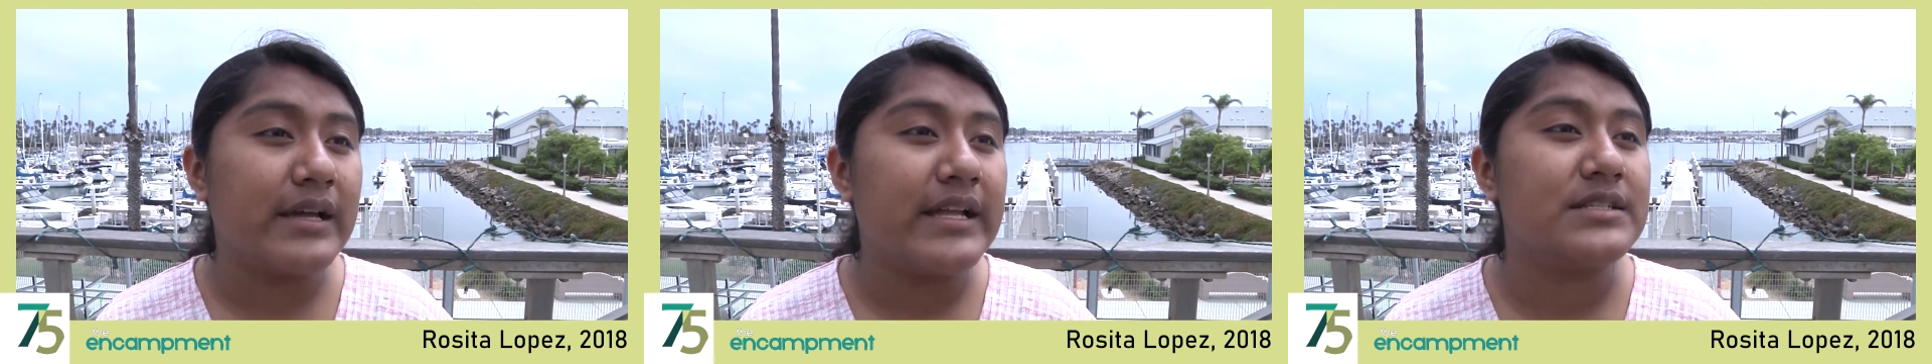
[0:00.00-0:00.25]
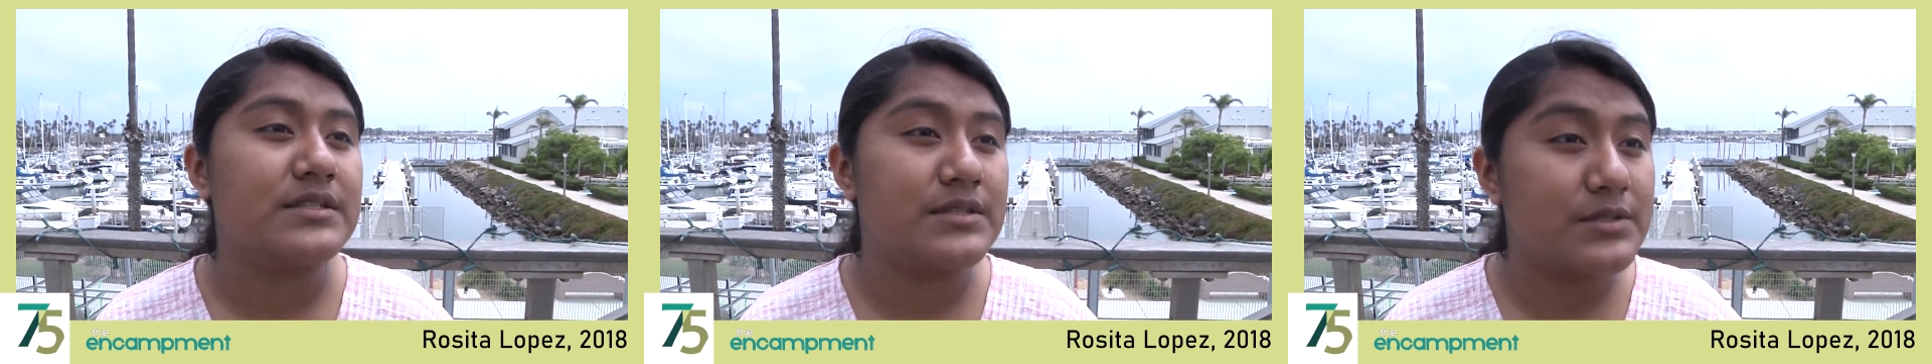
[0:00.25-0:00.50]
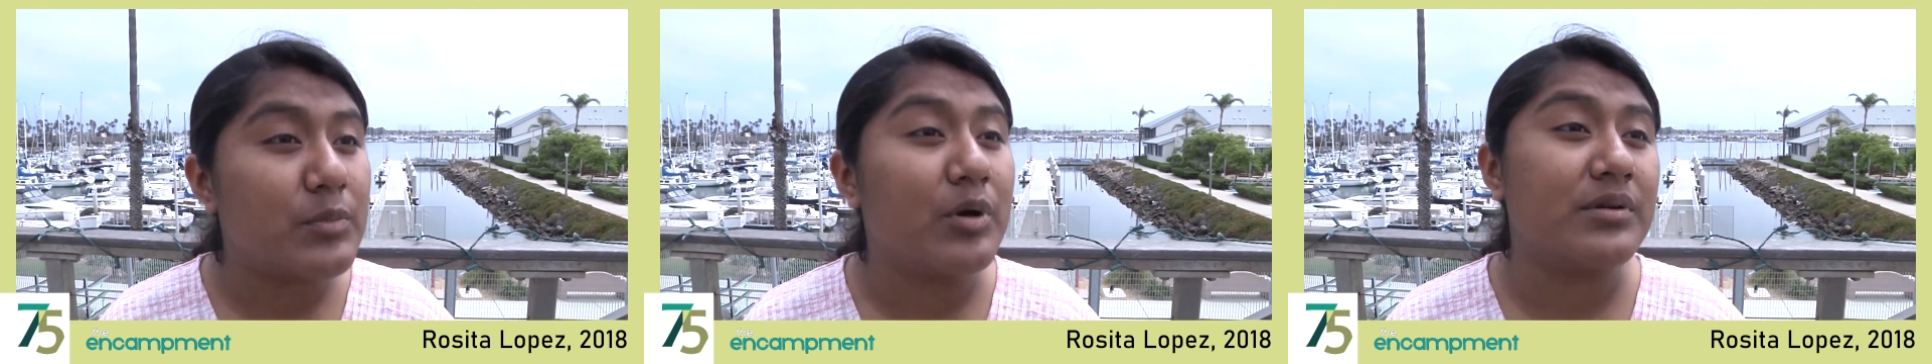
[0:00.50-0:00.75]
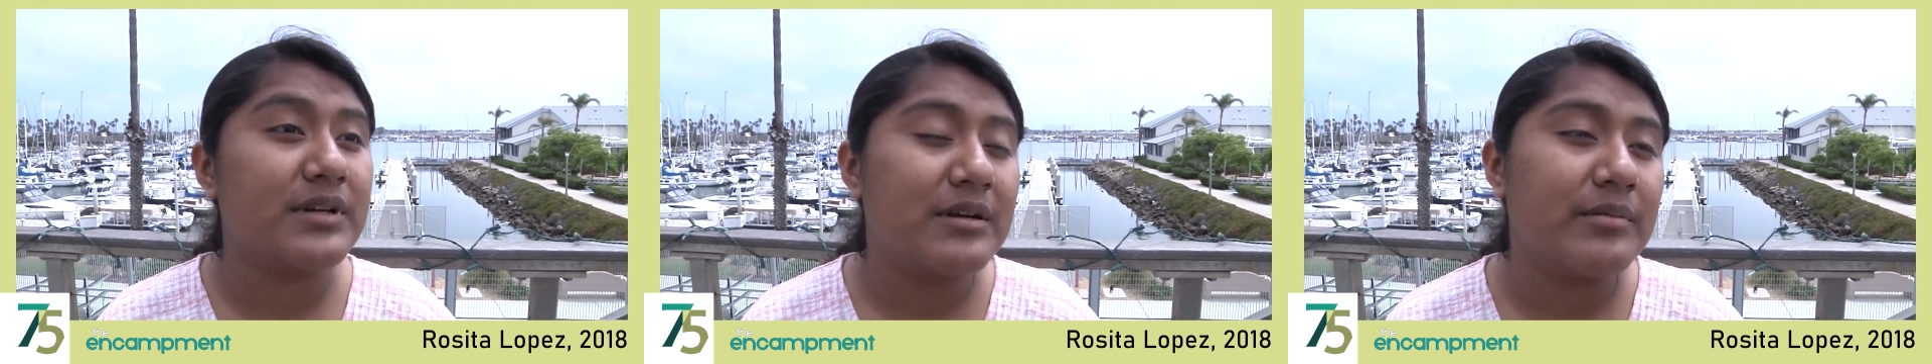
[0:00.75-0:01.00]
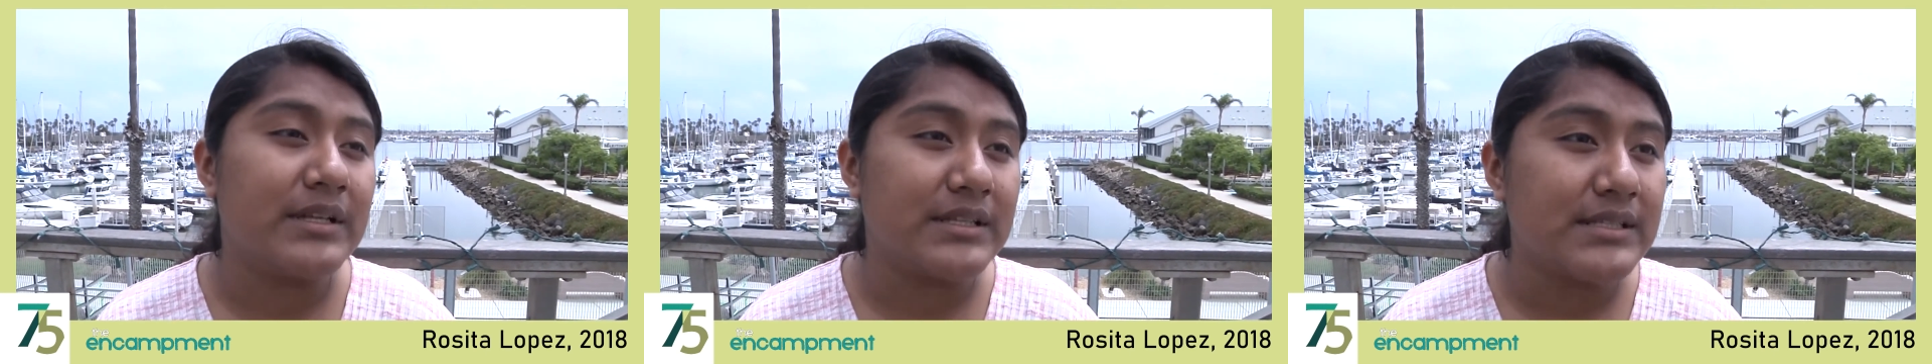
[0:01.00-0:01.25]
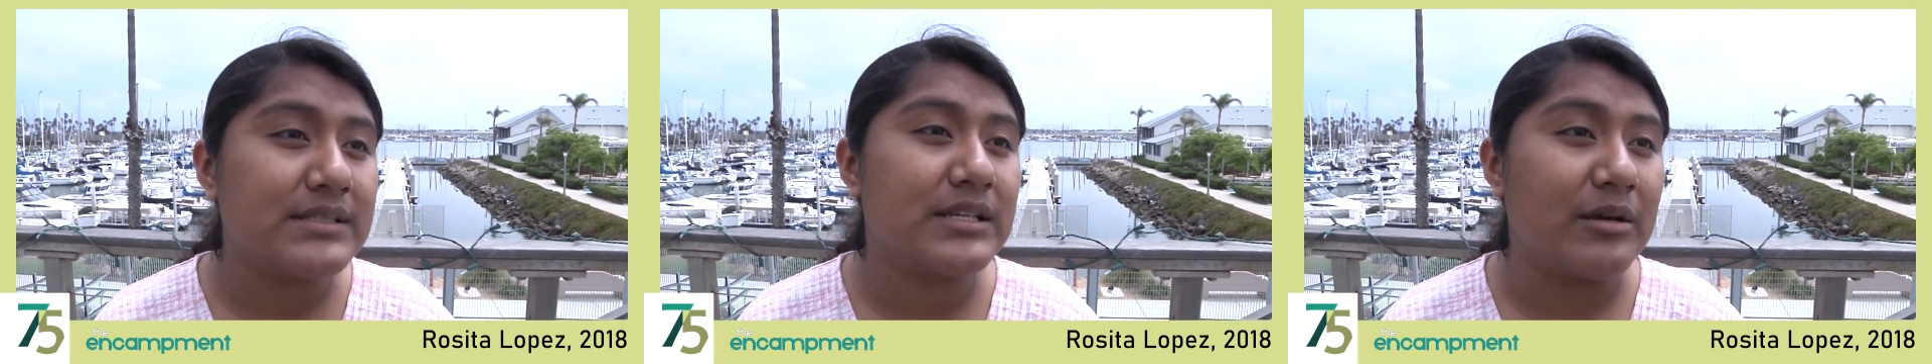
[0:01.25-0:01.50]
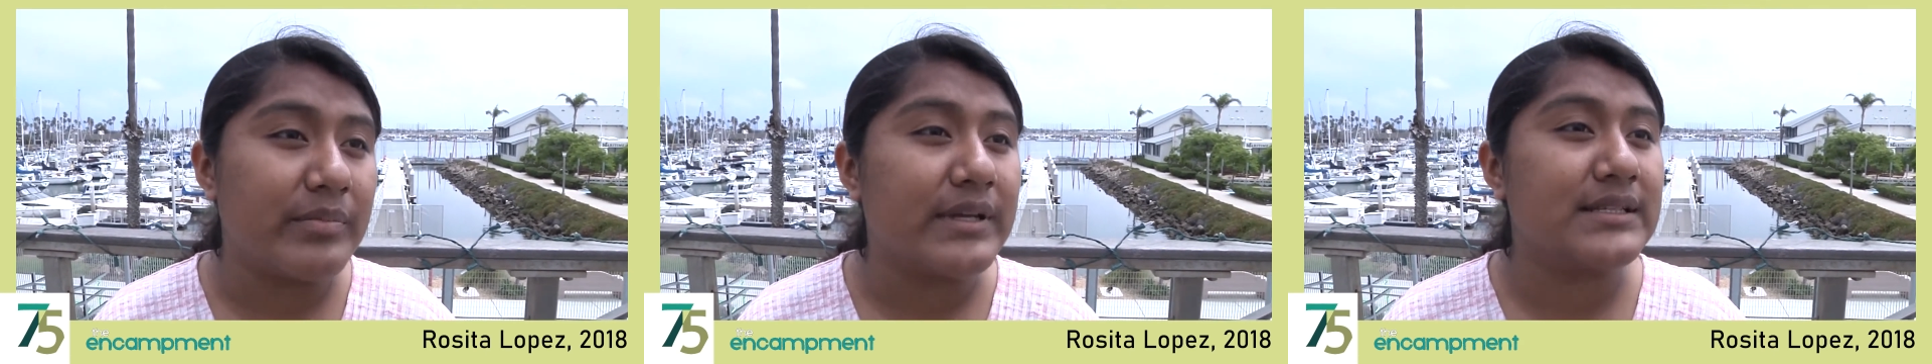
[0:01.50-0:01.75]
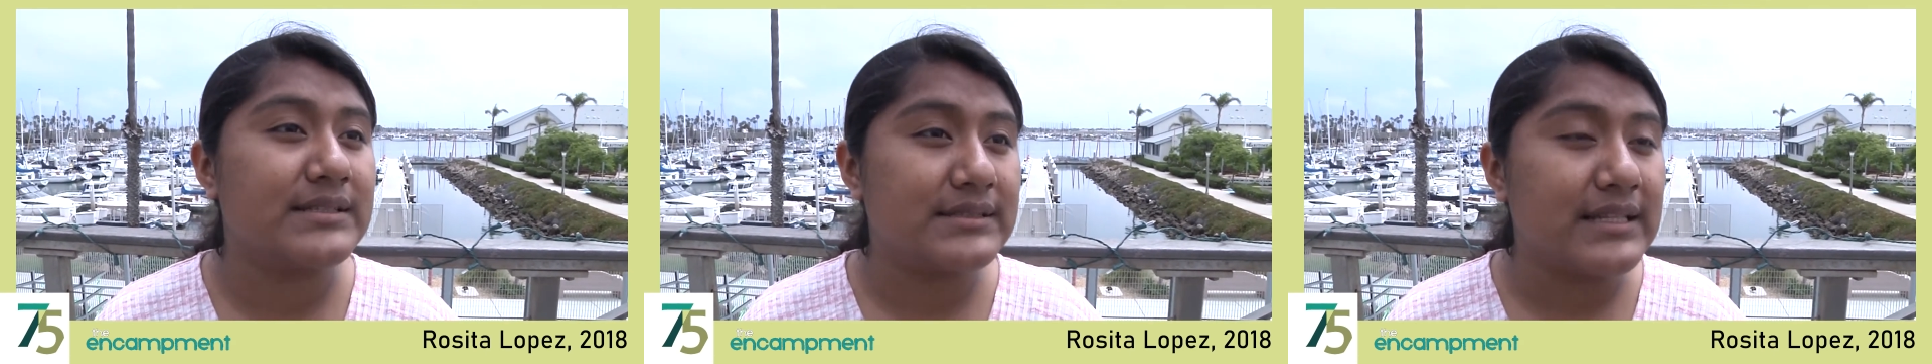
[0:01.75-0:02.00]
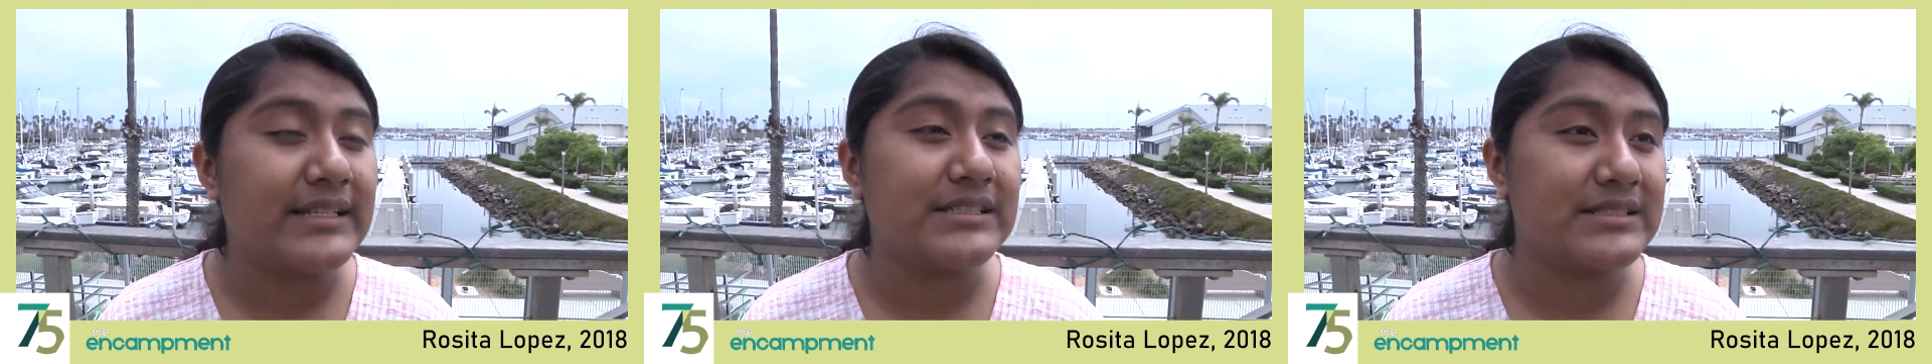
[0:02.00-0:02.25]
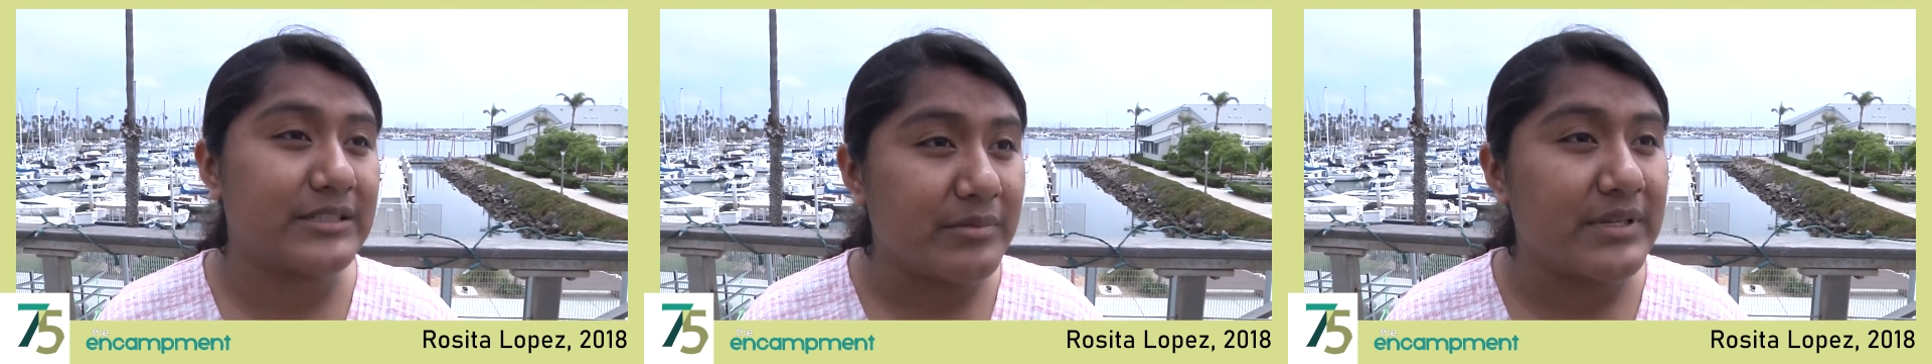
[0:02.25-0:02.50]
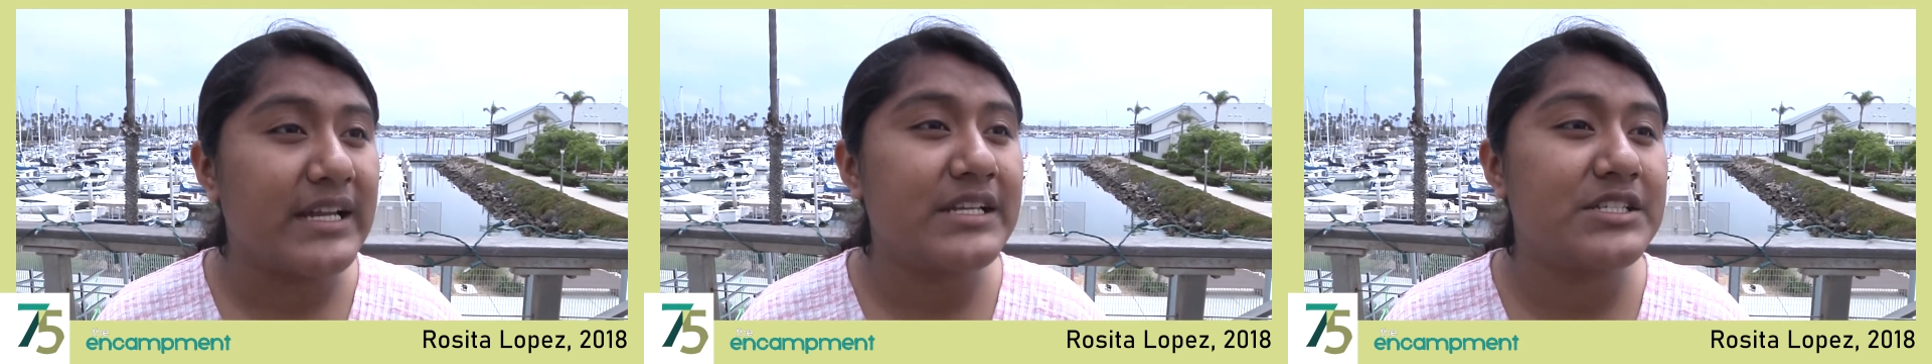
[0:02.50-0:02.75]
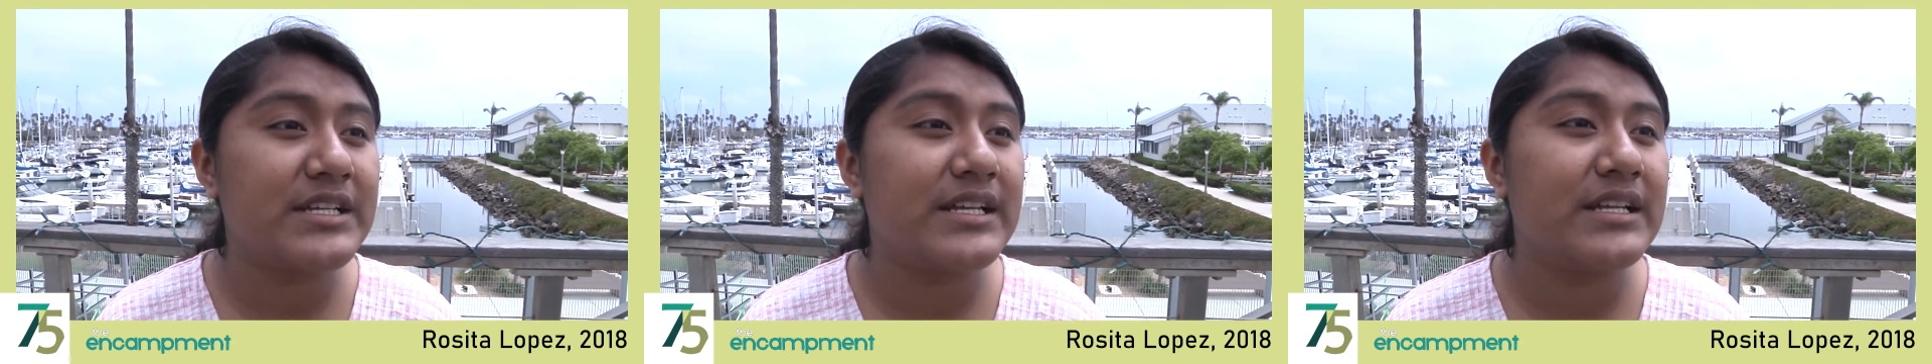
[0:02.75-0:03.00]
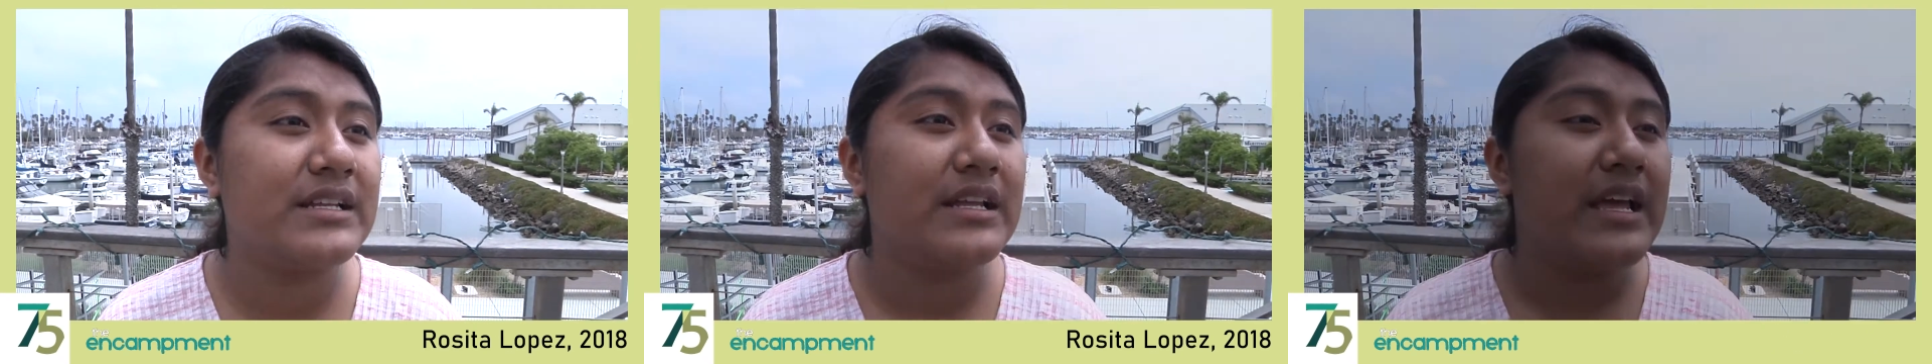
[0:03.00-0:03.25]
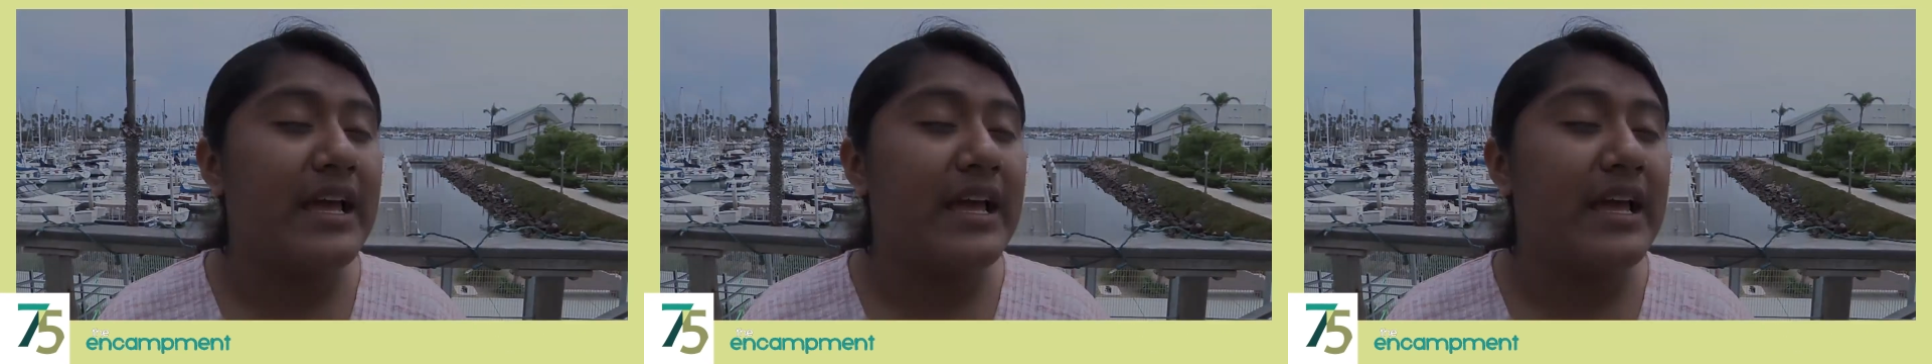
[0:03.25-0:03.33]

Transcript: and spoke about these topics, like discrimination.